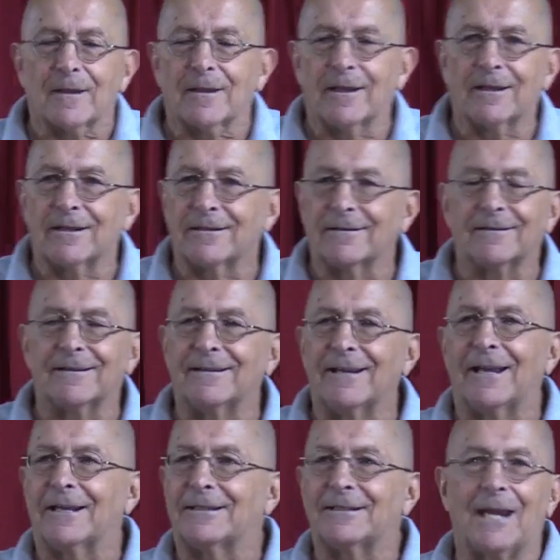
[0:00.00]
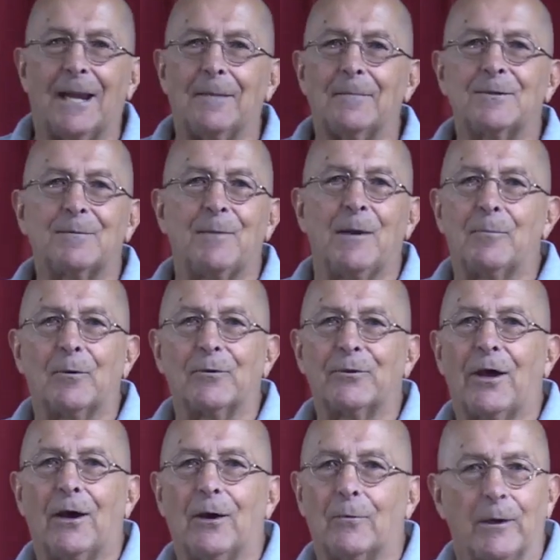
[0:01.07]
And at times people
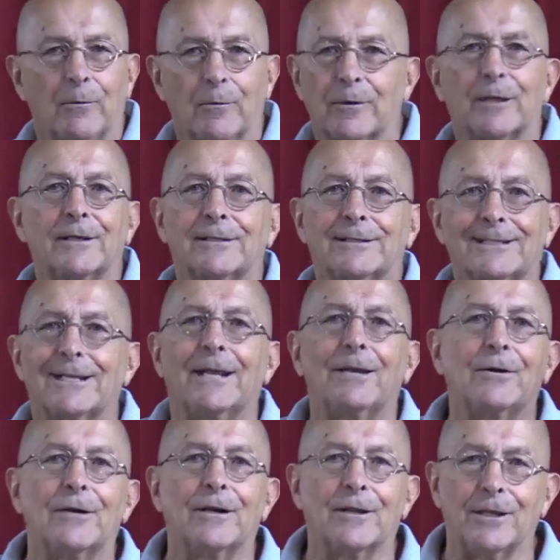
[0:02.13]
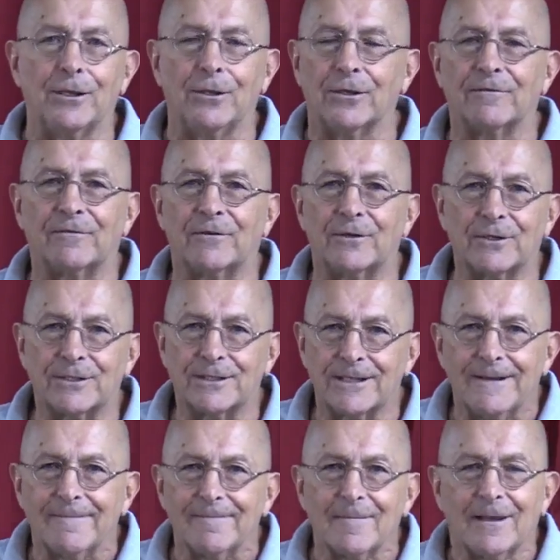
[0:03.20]
thought we were the center of the universe,
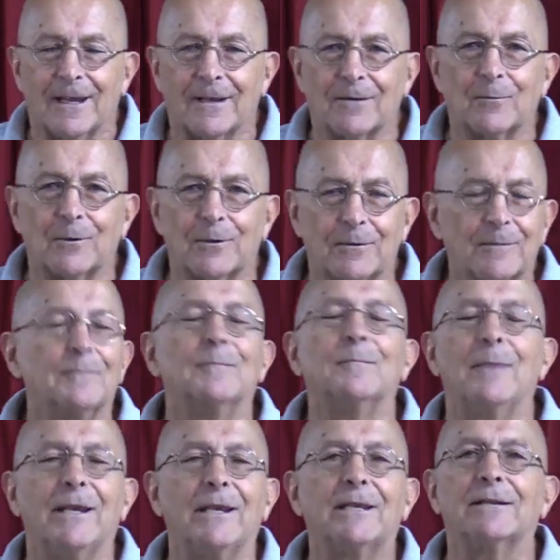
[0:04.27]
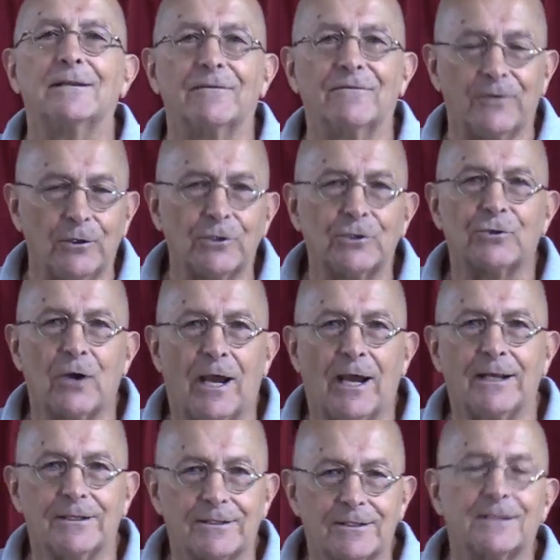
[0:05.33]
and we're making a few
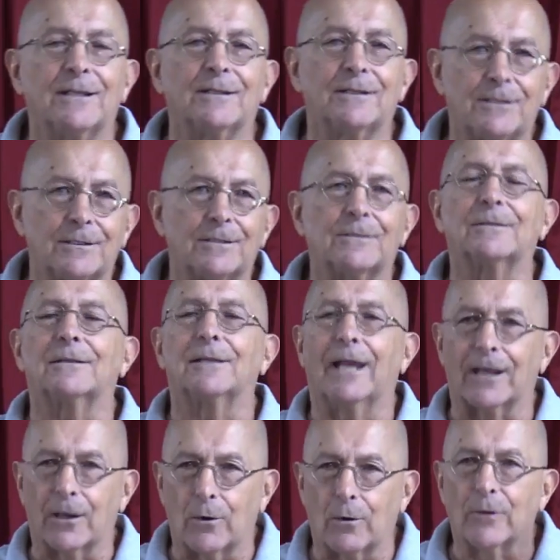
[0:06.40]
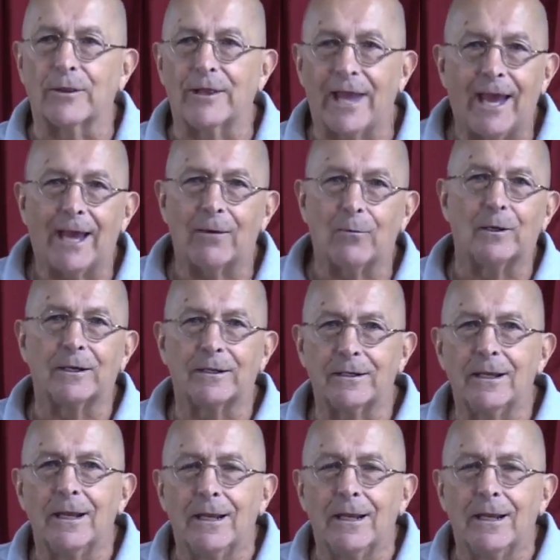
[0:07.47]
strides to let go of that one